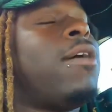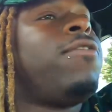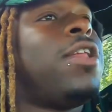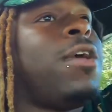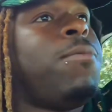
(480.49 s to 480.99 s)
I
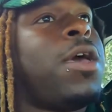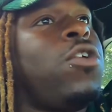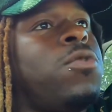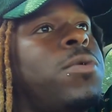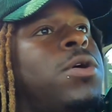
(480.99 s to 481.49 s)
feel like
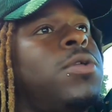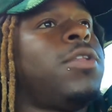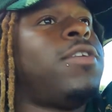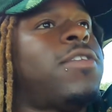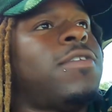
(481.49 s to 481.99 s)
manual mode
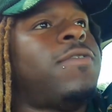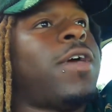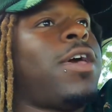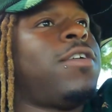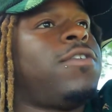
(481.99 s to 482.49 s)
and this is
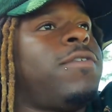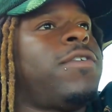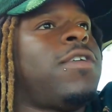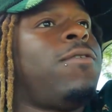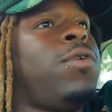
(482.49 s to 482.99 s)
faster
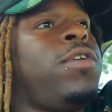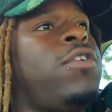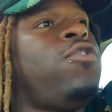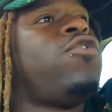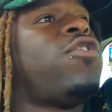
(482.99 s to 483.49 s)
for some
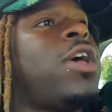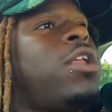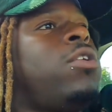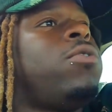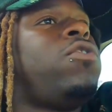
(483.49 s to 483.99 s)
reason. You just
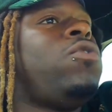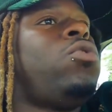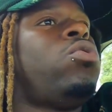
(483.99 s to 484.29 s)
gotta know what you're